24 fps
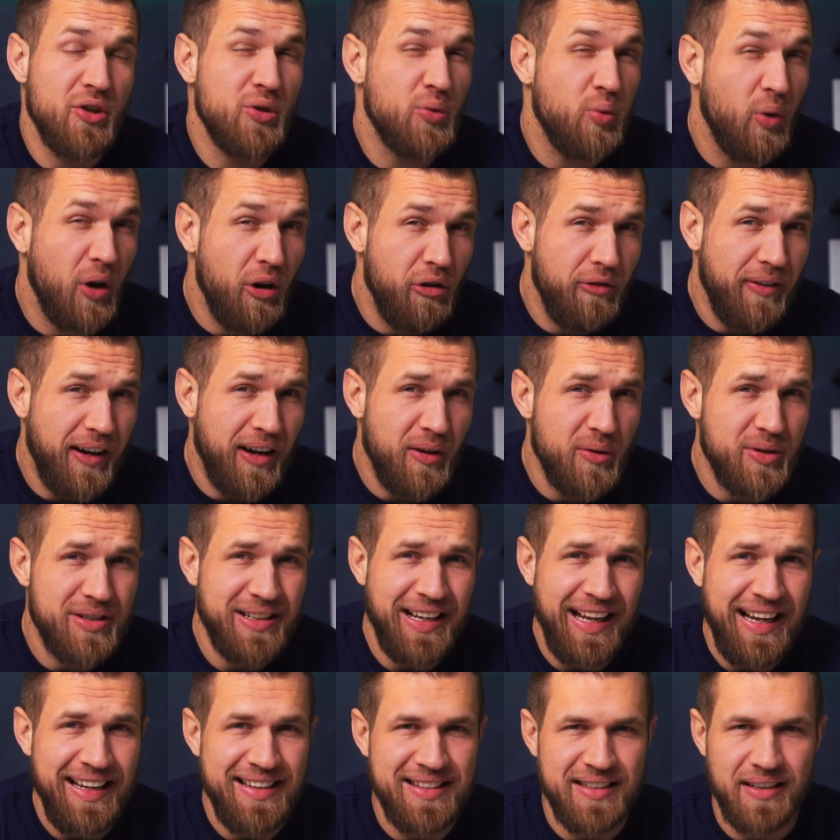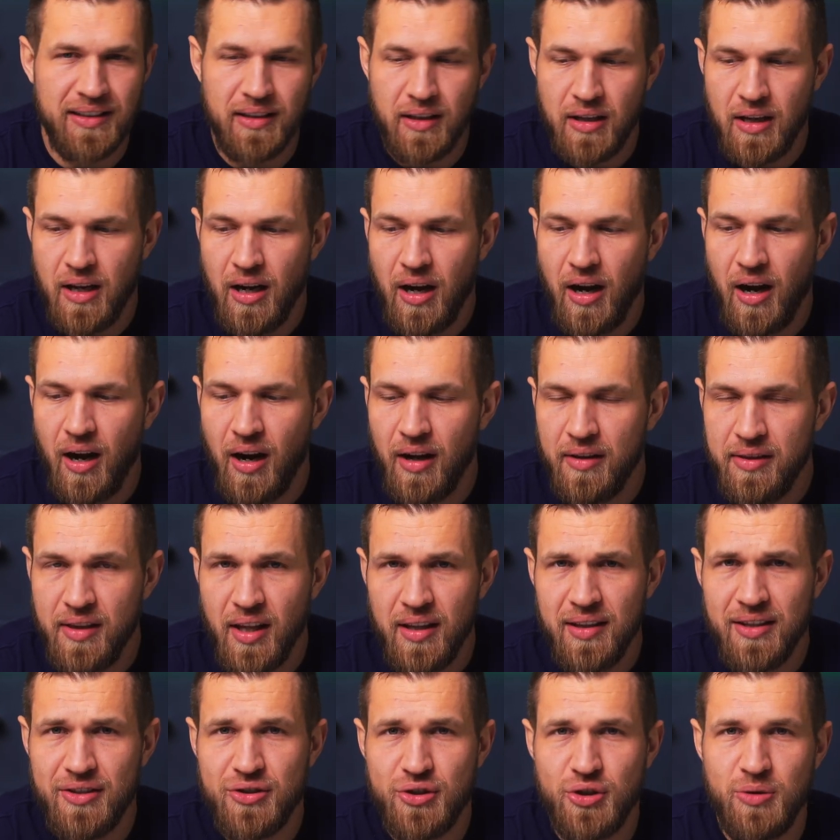12 hours later,
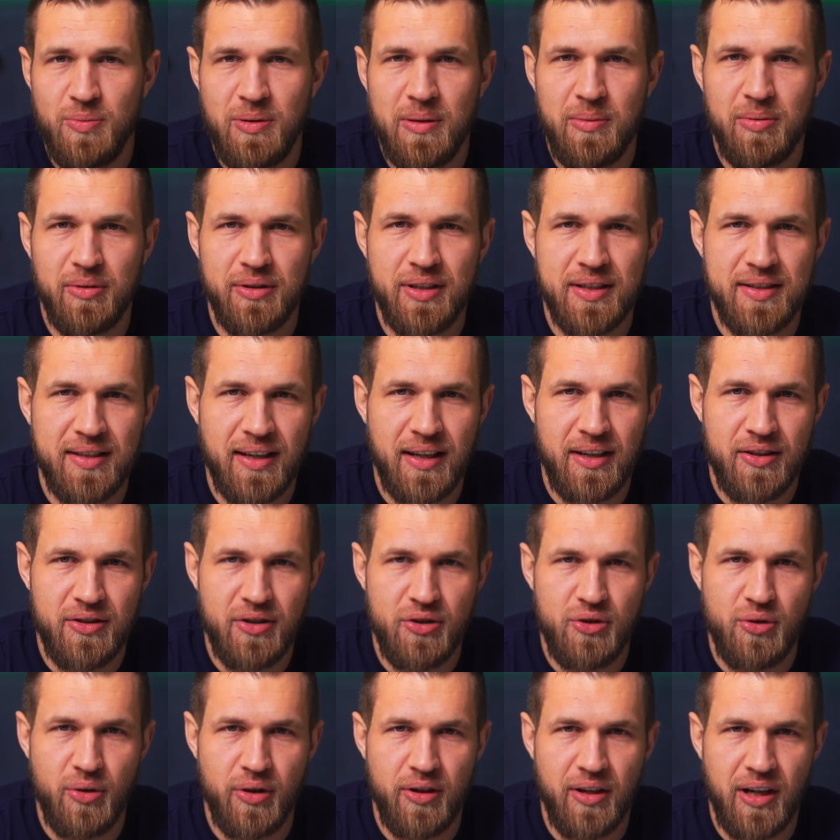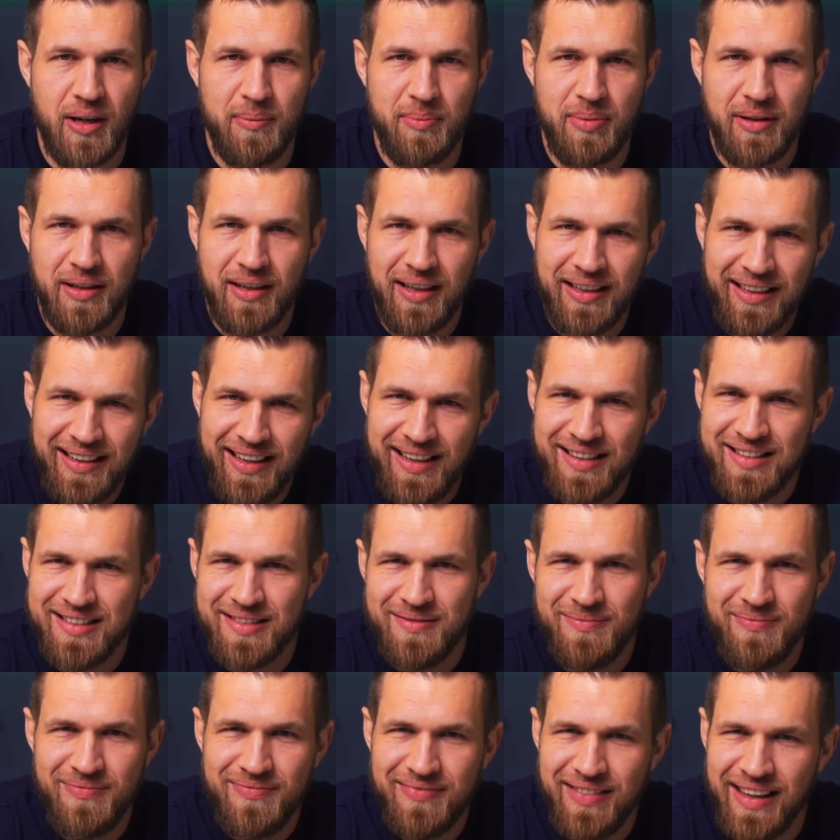another 2 people decided to join up, and I
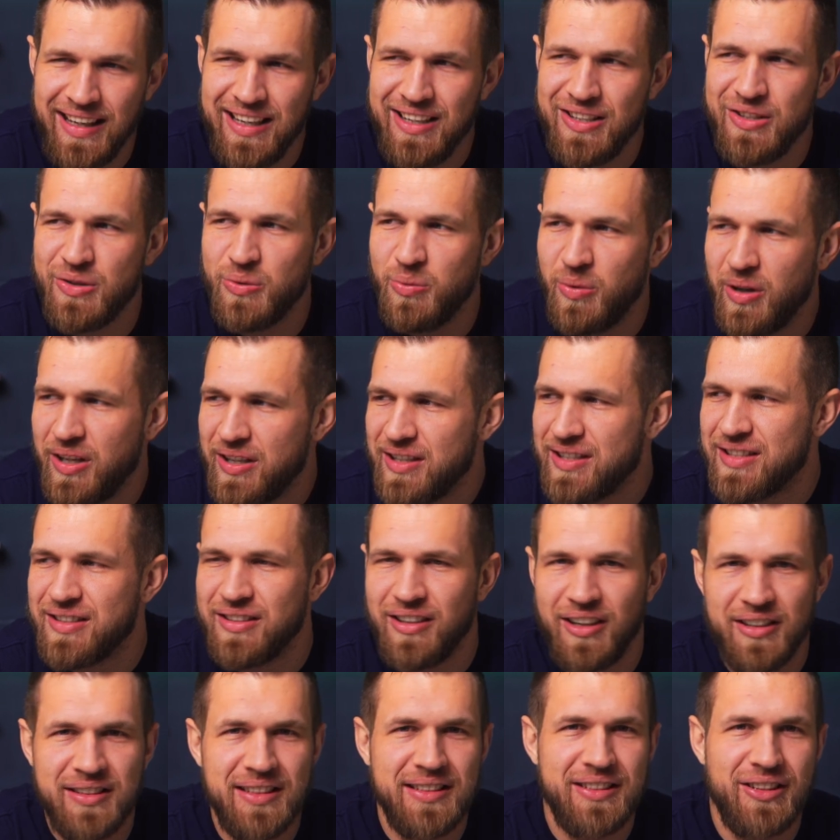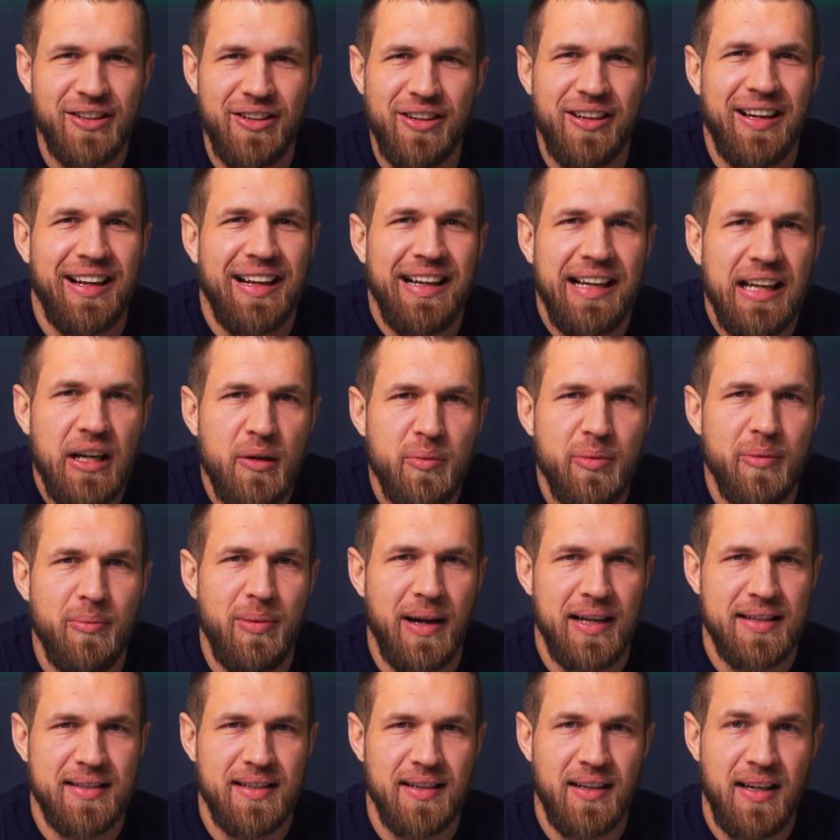guess things were starting to look a little bit
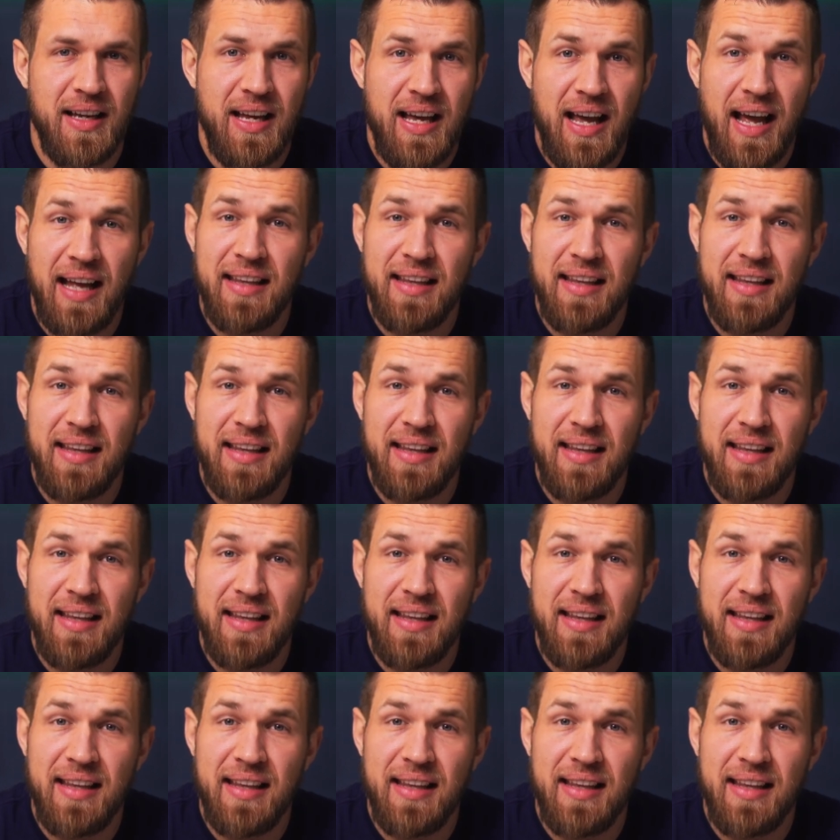better.